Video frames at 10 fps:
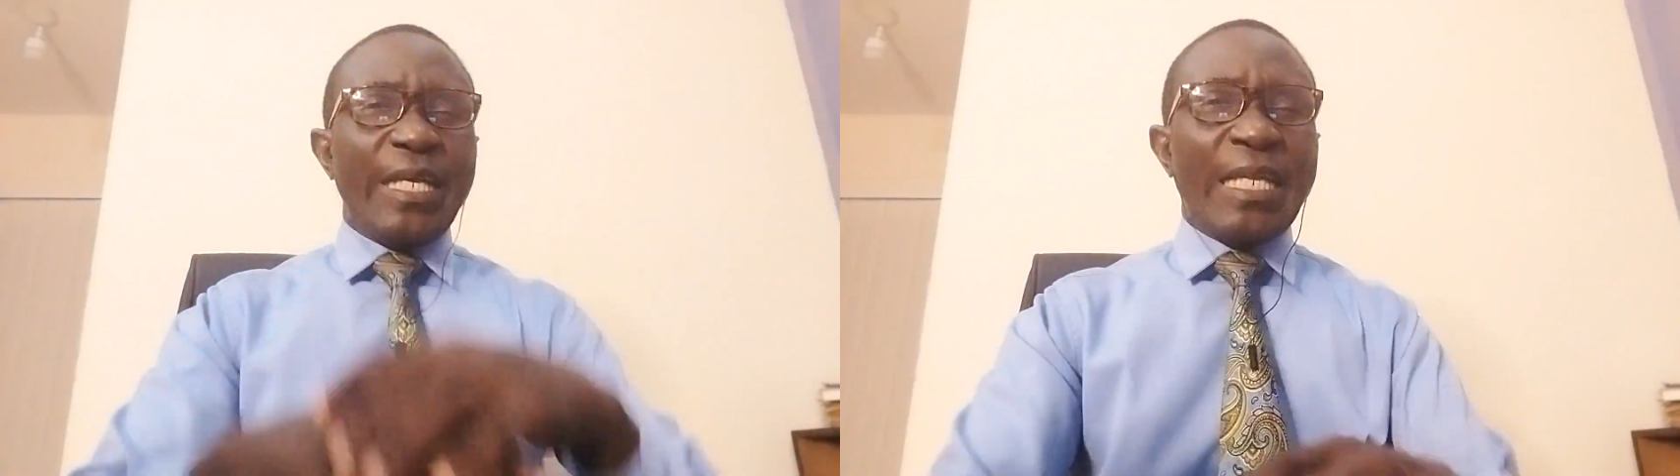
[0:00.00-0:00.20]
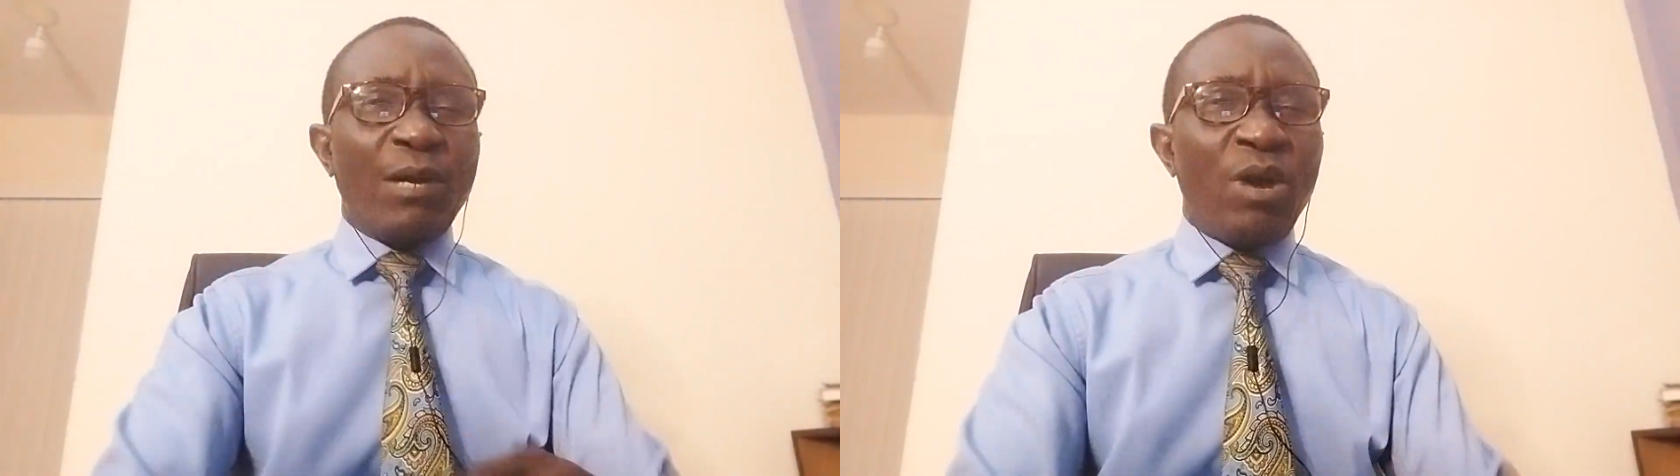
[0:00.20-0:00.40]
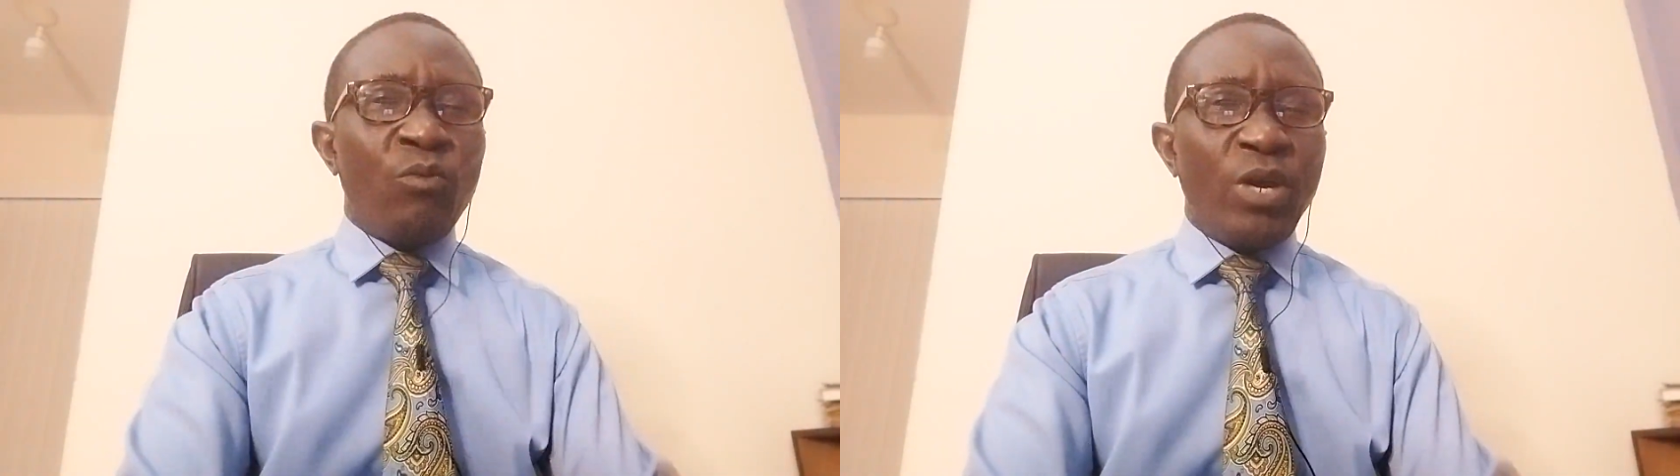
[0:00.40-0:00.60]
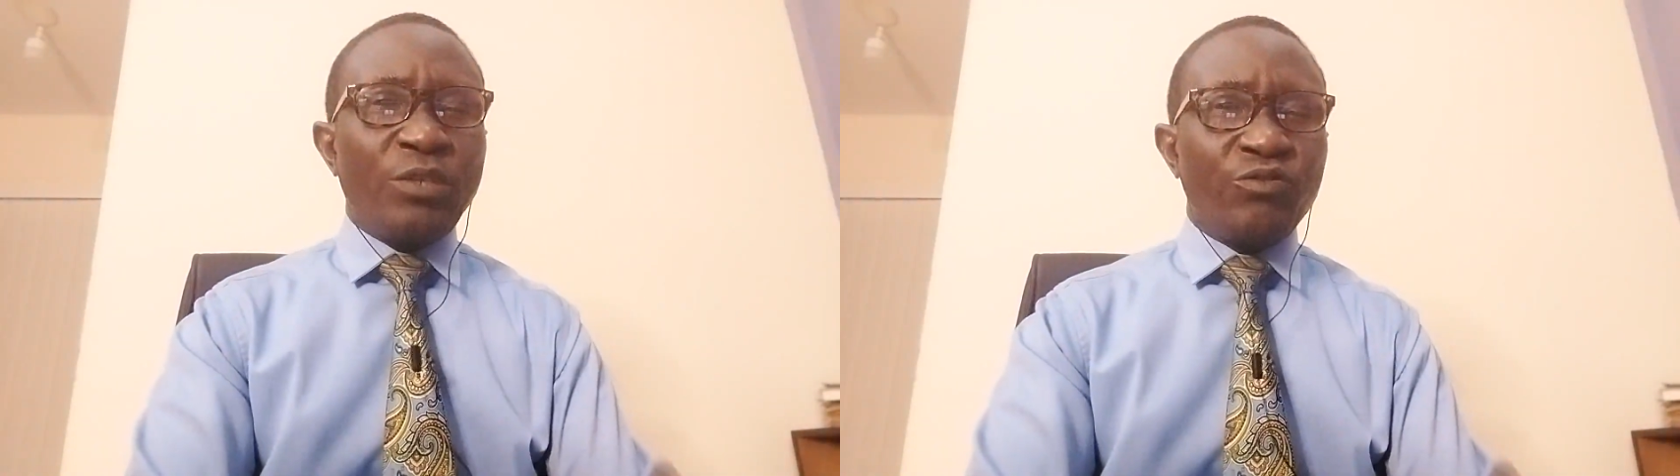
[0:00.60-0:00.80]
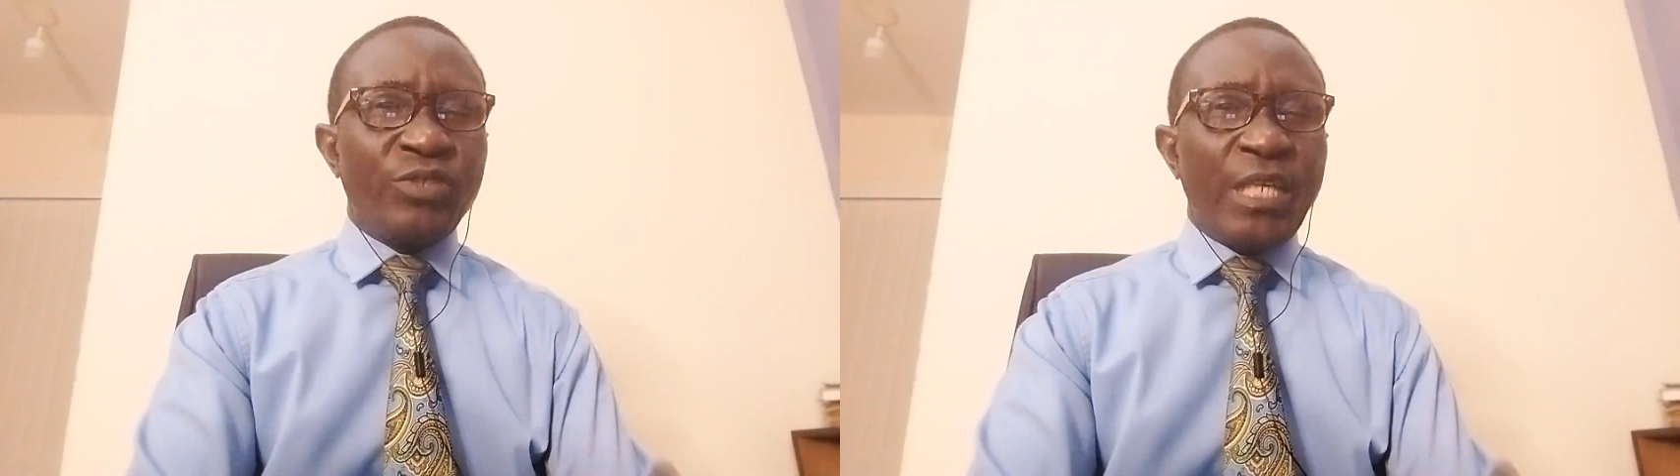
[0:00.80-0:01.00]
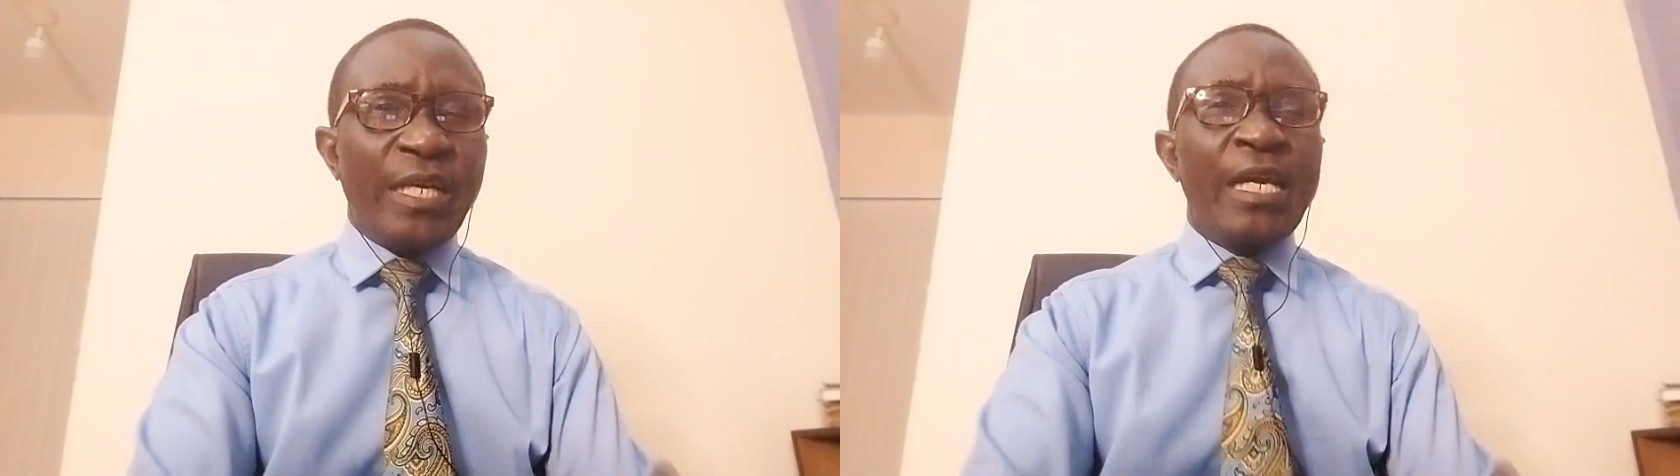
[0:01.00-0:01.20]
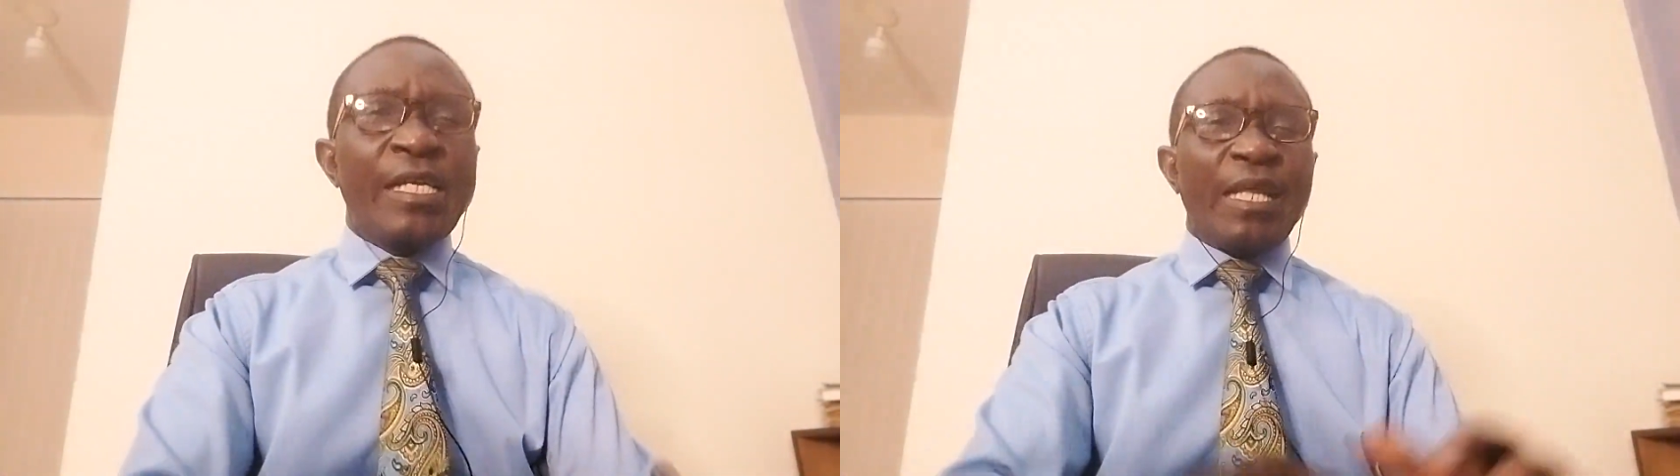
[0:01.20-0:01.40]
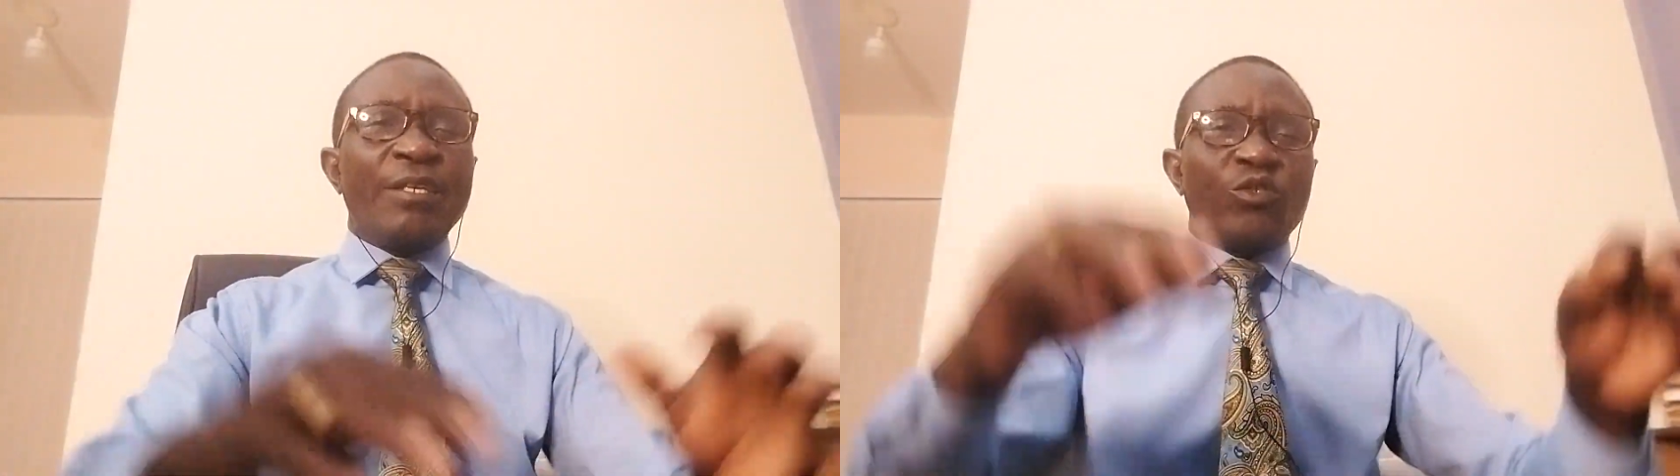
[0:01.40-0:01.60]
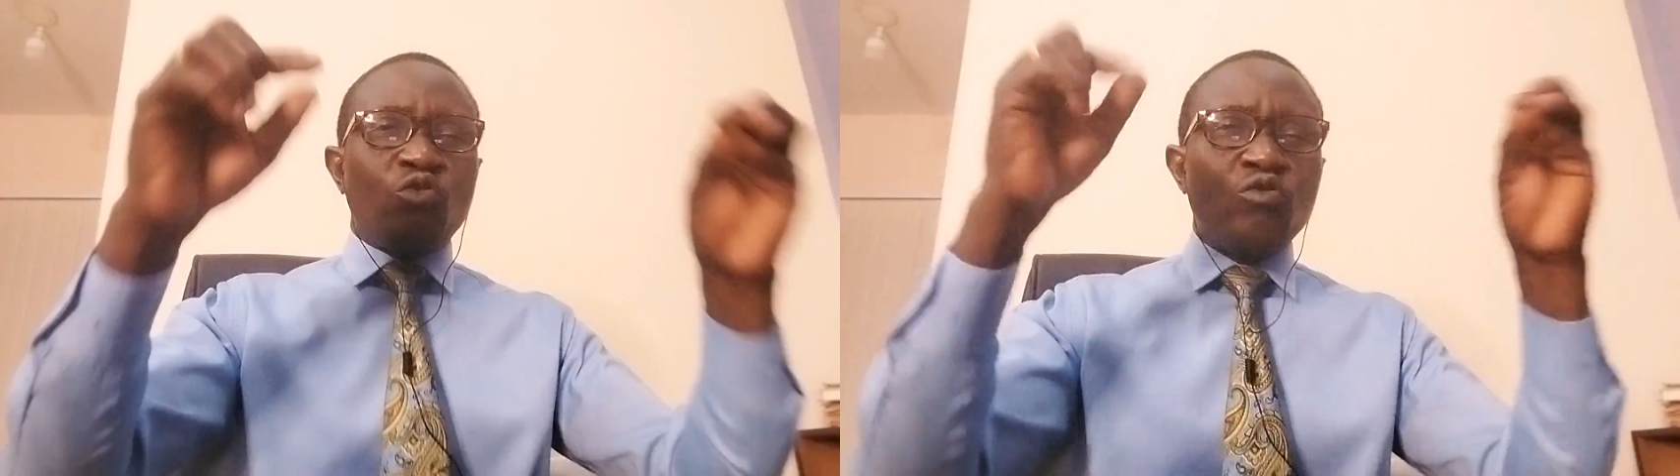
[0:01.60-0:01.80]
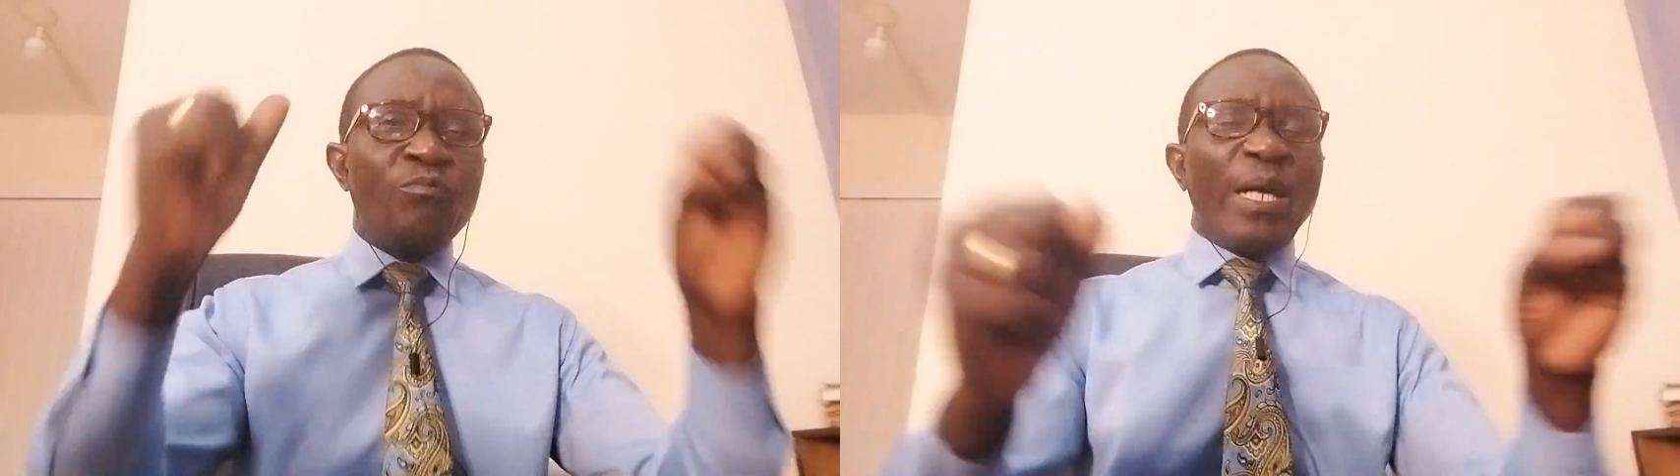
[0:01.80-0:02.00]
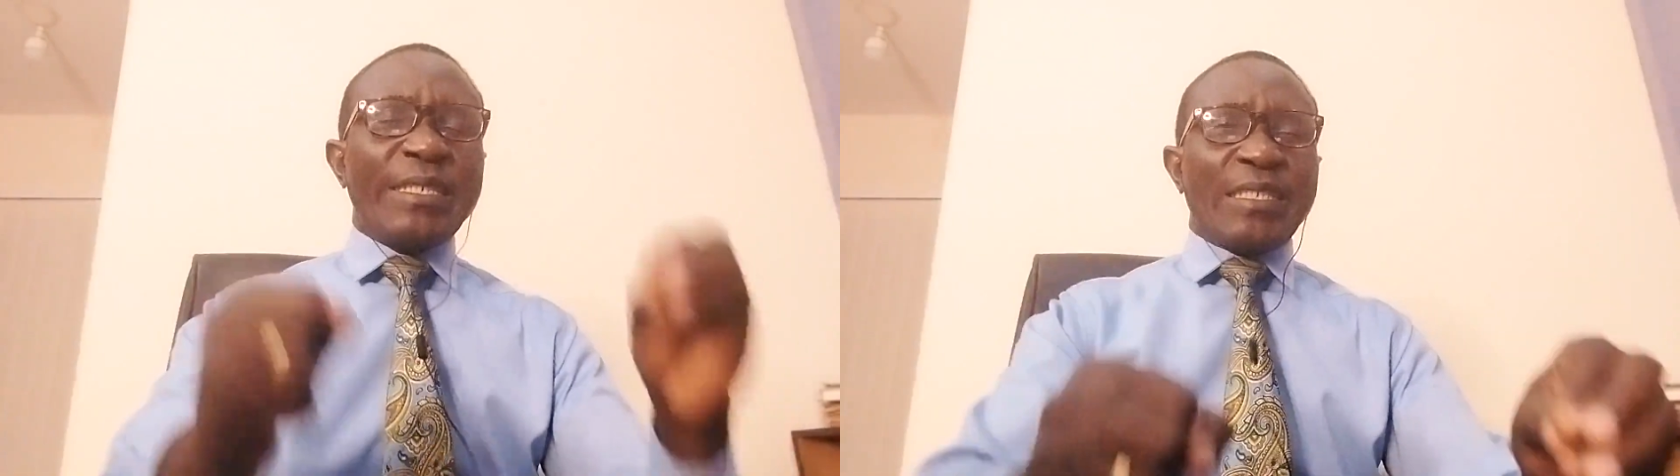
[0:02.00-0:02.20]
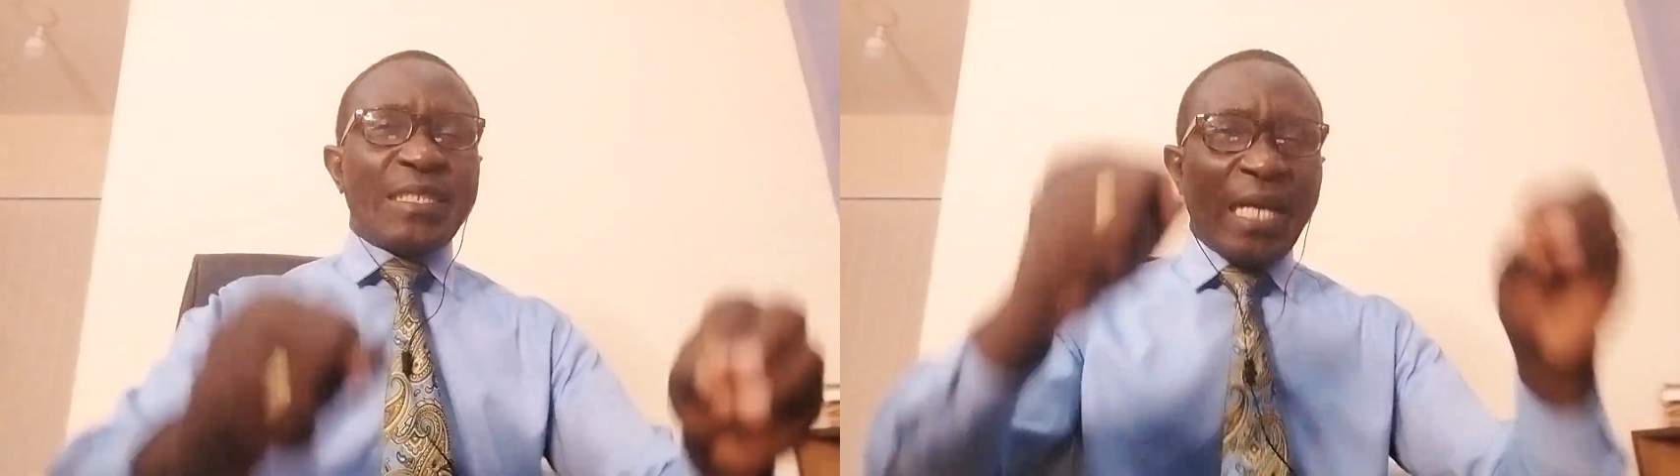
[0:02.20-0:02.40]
in our world today. There is too much